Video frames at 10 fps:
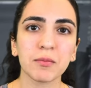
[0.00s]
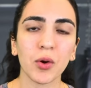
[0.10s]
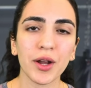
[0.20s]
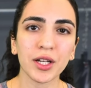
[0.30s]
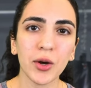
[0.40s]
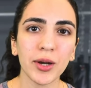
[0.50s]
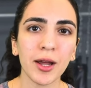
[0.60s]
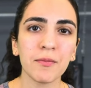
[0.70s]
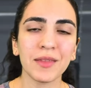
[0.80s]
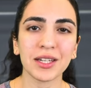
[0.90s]

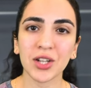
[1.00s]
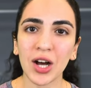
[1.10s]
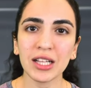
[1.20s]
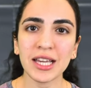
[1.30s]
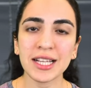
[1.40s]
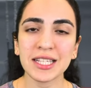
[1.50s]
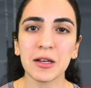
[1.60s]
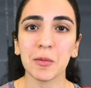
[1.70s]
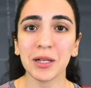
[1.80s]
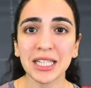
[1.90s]
Boregowda and colleagues
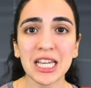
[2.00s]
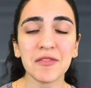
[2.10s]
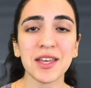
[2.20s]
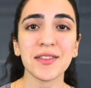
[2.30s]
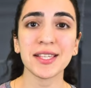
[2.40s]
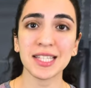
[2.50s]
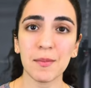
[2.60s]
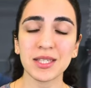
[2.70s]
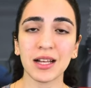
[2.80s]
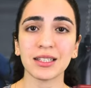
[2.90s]
believe that the
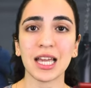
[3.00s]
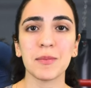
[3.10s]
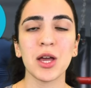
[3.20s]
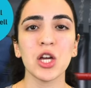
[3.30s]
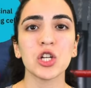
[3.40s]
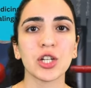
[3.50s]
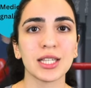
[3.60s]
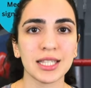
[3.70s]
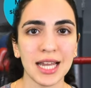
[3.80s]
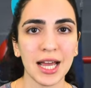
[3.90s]
stem cell name should
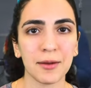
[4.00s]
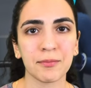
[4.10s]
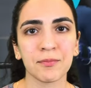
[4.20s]
stay.